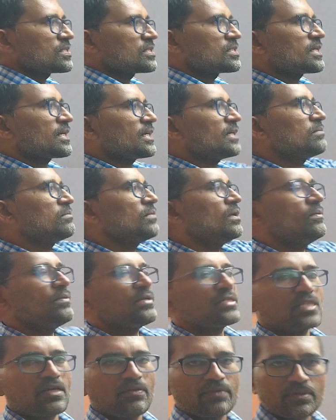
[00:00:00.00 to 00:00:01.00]
Second bulb
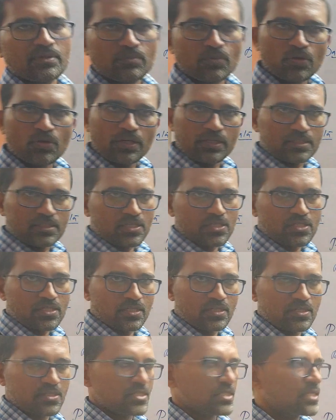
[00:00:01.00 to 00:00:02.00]
is having more
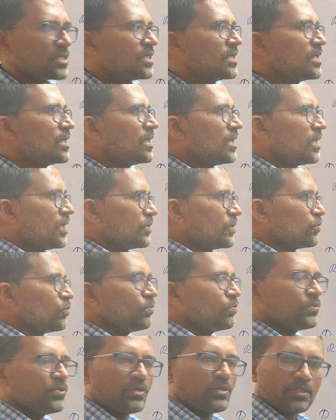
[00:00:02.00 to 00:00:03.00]
resistance. I
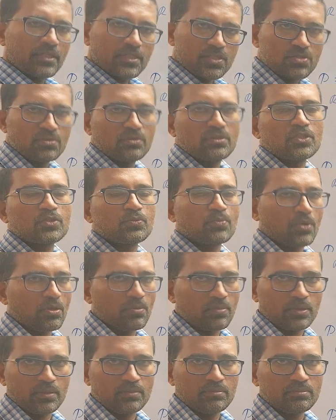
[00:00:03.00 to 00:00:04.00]
hope you understood this
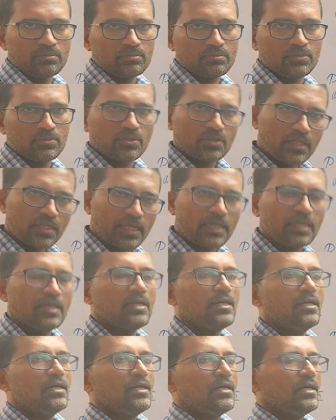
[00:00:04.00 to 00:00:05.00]
problem. Okay.